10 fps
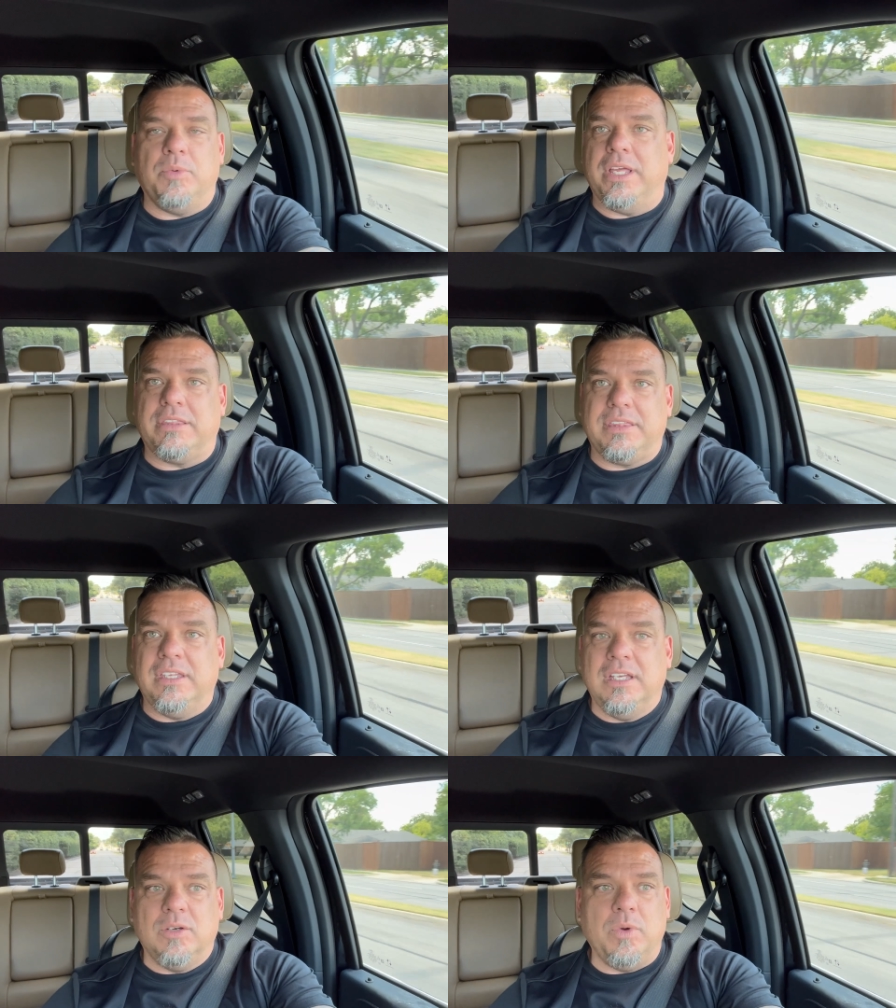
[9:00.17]
with,
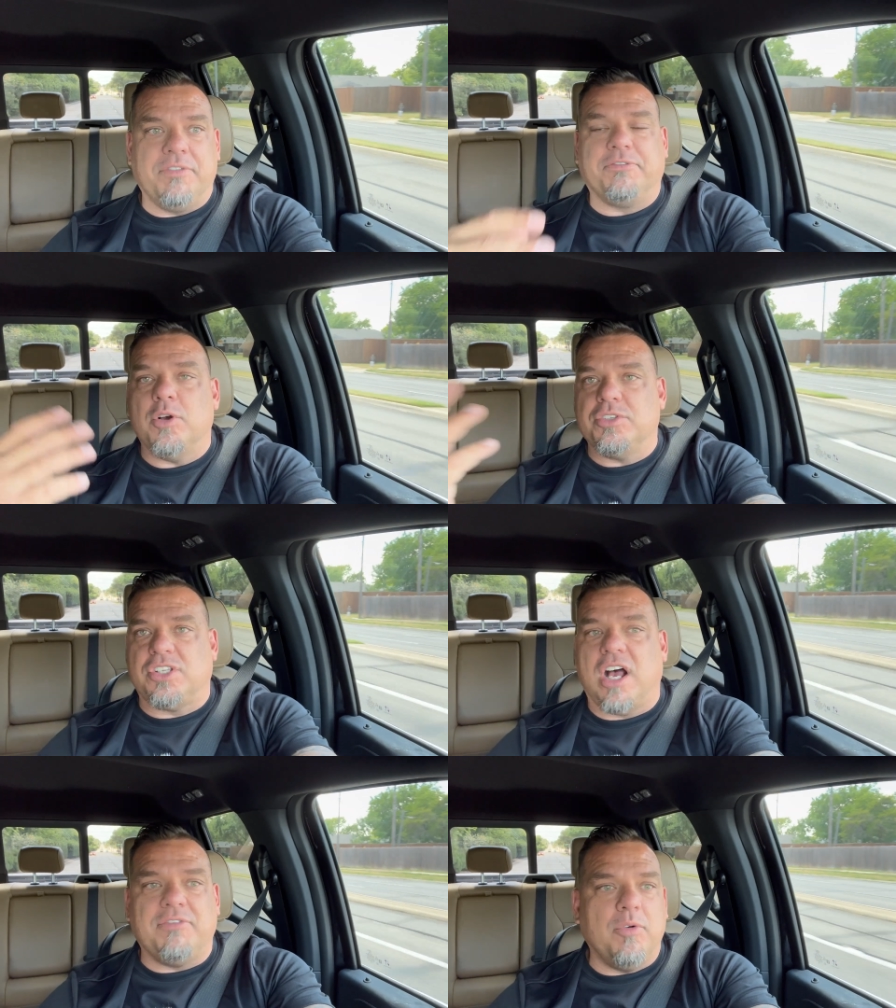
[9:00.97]
with Flow
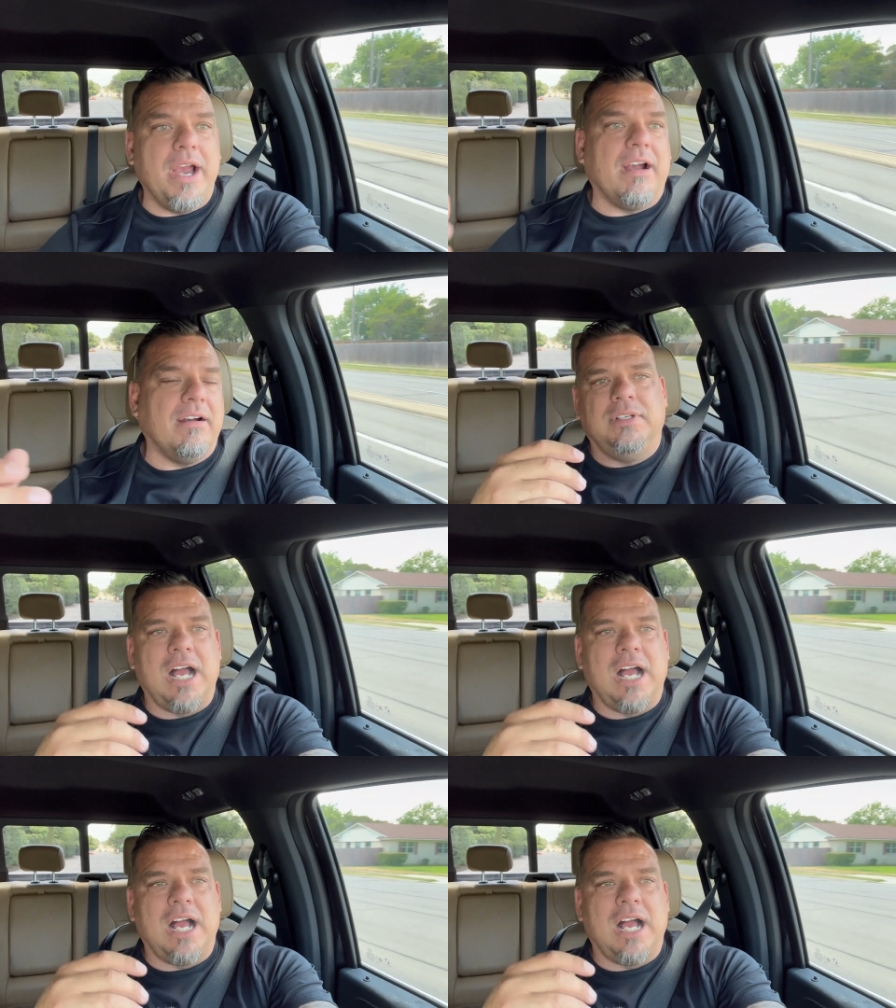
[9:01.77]
software.